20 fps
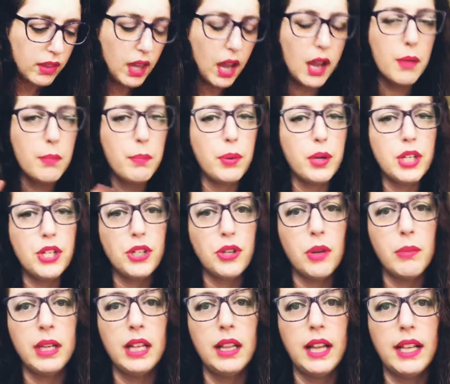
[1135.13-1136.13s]
I'm pretty sure
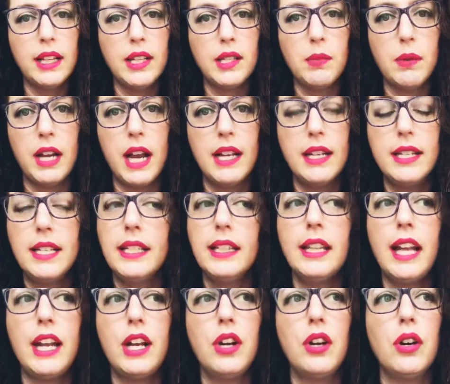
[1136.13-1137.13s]
I'm going to like this one. I did
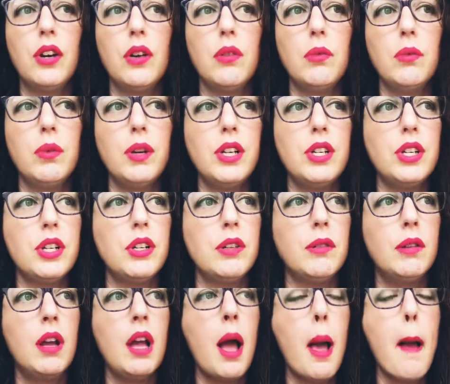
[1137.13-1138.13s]
like her
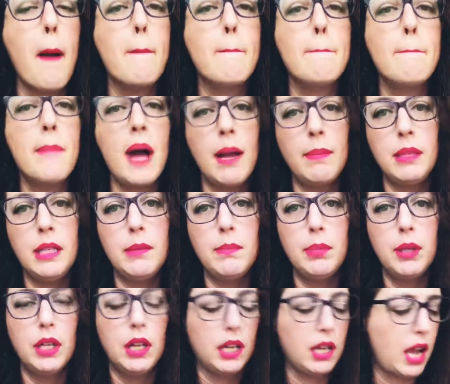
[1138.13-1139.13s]
original Mummy
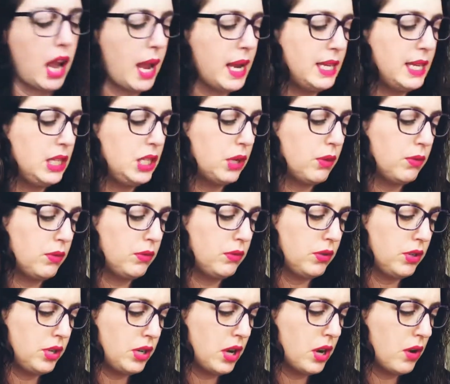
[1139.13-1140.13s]
book. I
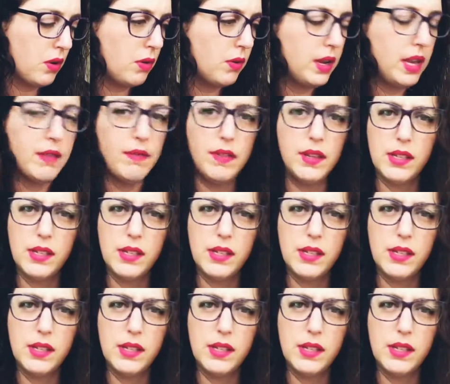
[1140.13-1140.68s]
don't know if